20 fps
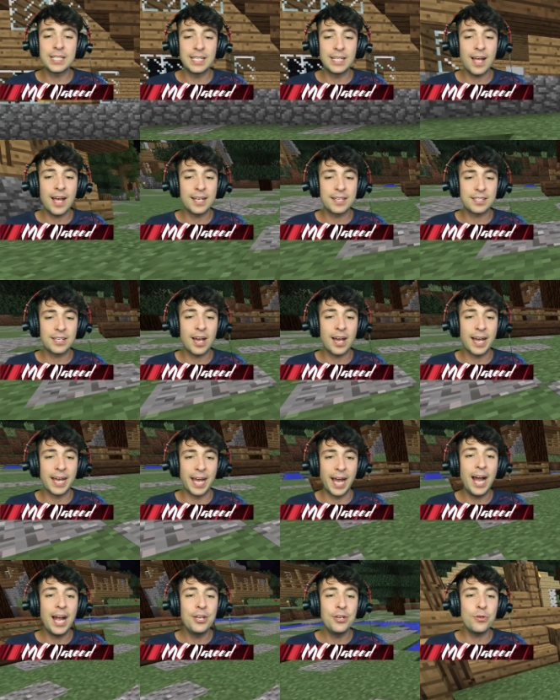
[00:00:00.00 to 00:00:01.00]
the last
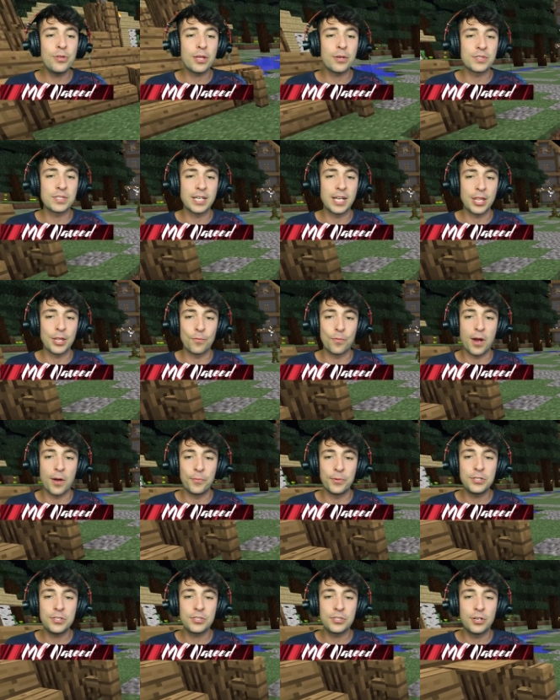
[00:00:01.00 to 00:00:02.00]
guy. I knew there was another
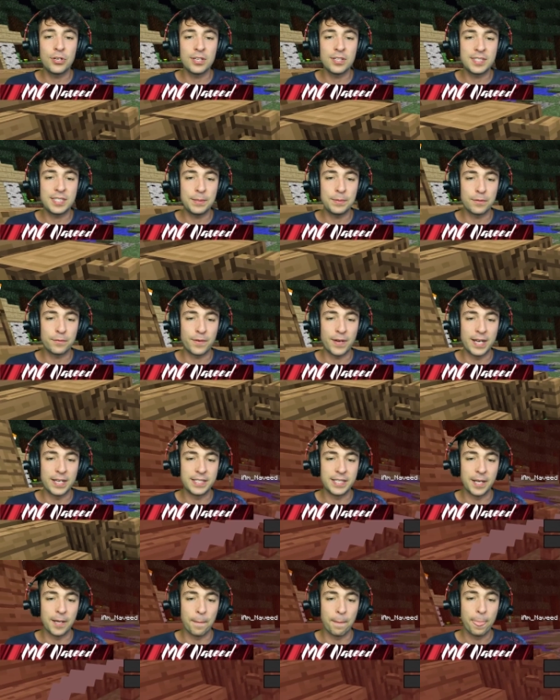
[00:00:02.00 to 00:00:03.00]
one. We just couldn't seem to find
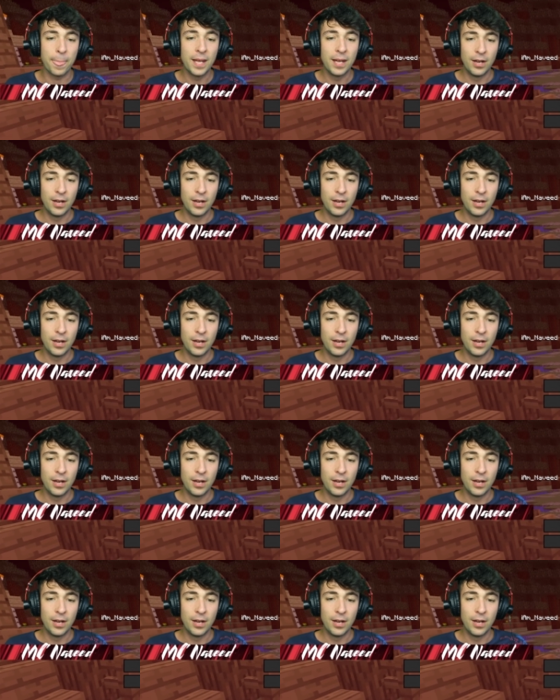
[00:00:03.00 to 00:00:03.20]
him.